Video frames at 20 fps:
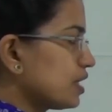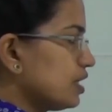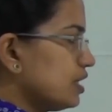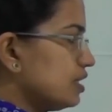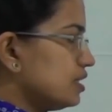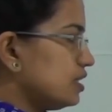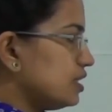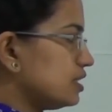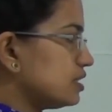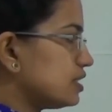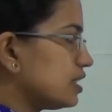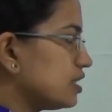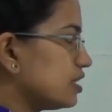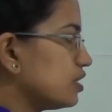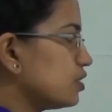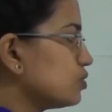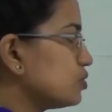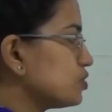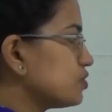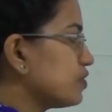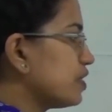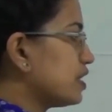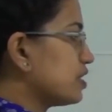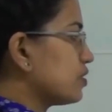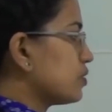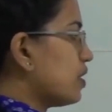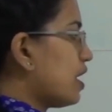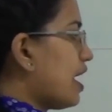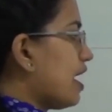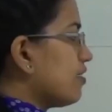recent news where
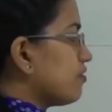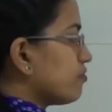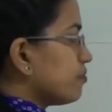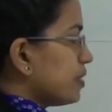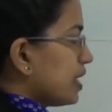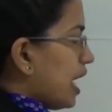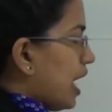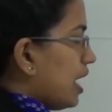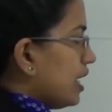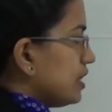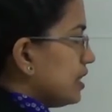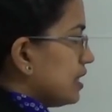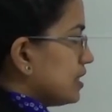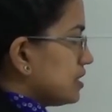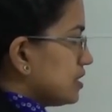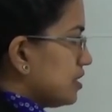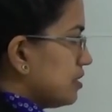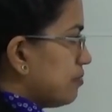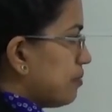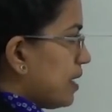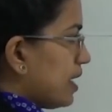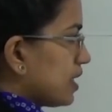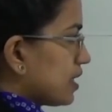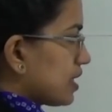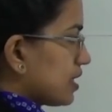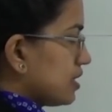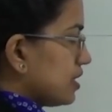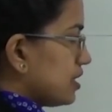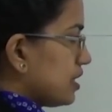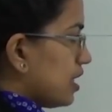you have Mihan National
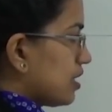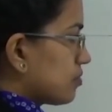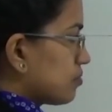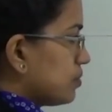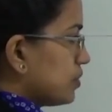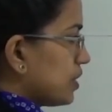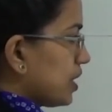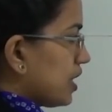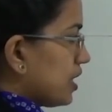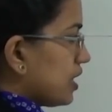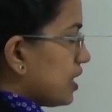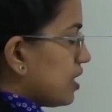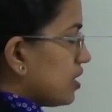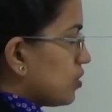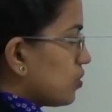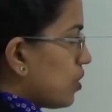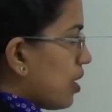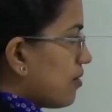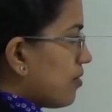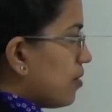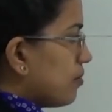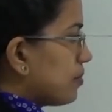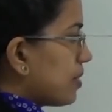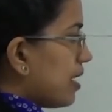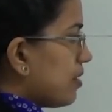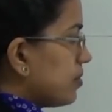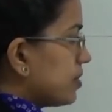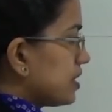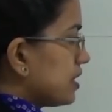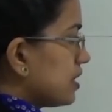Park in the Nagpur area, you have
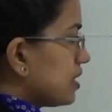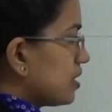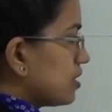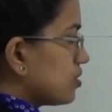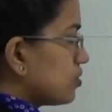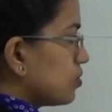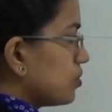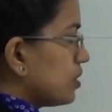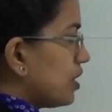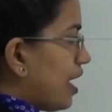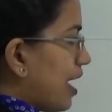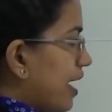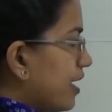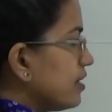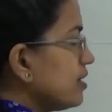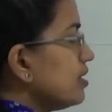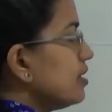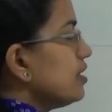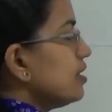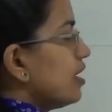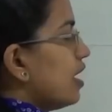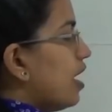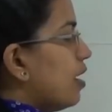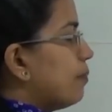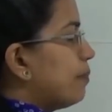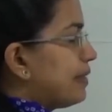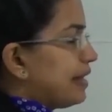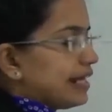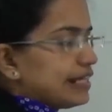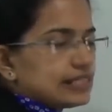Amravati, Katol, and a
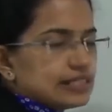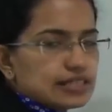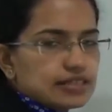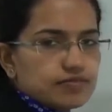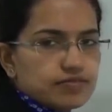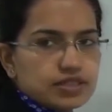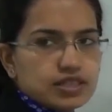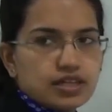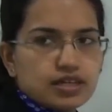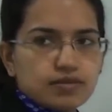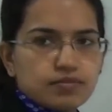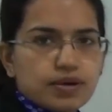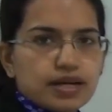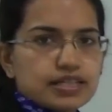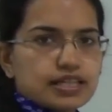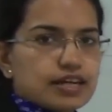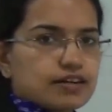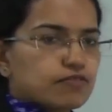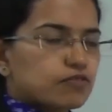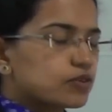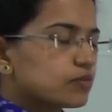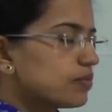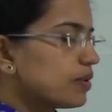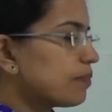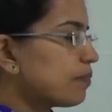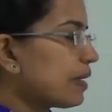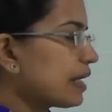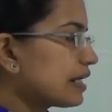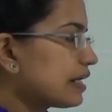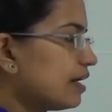place in Vidarbha that would be
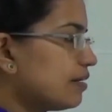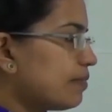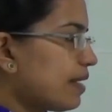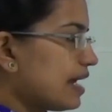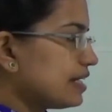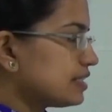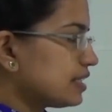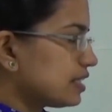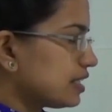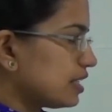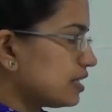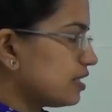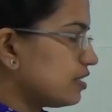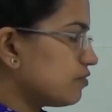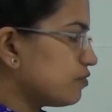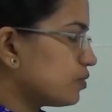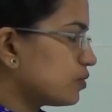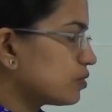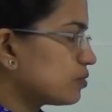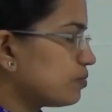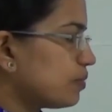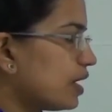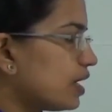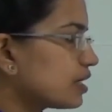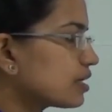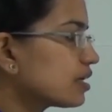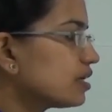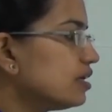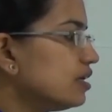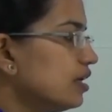picked up as another food
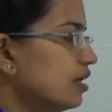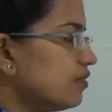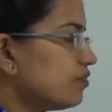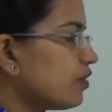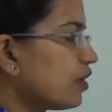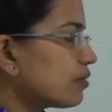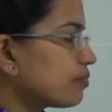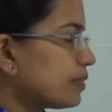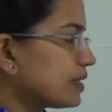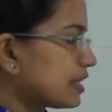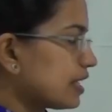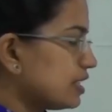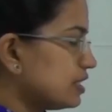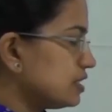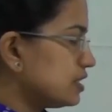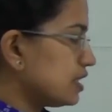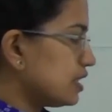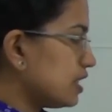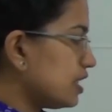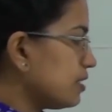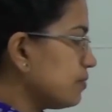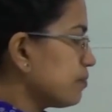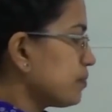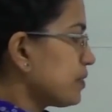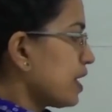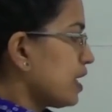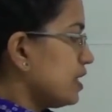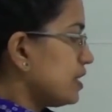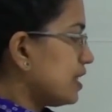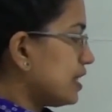park for Patanjali.
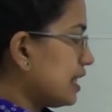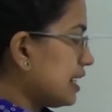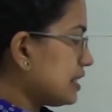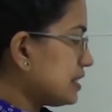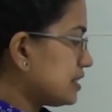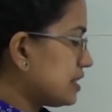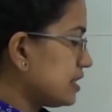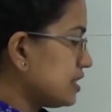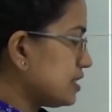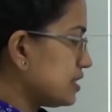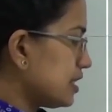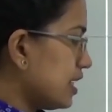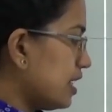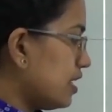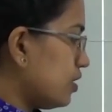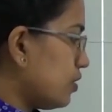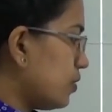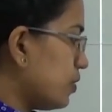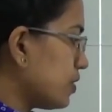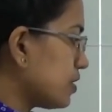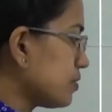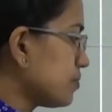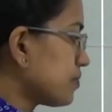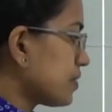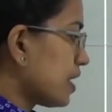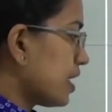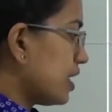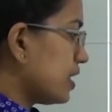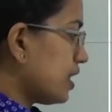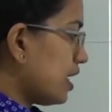The next is Nellore
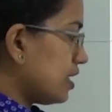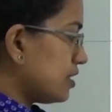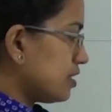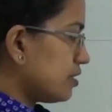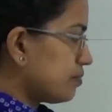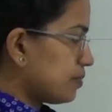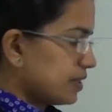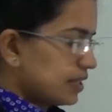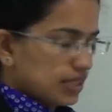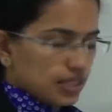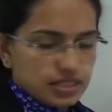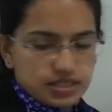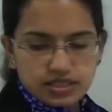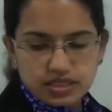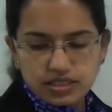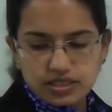in Andhra Pradesh.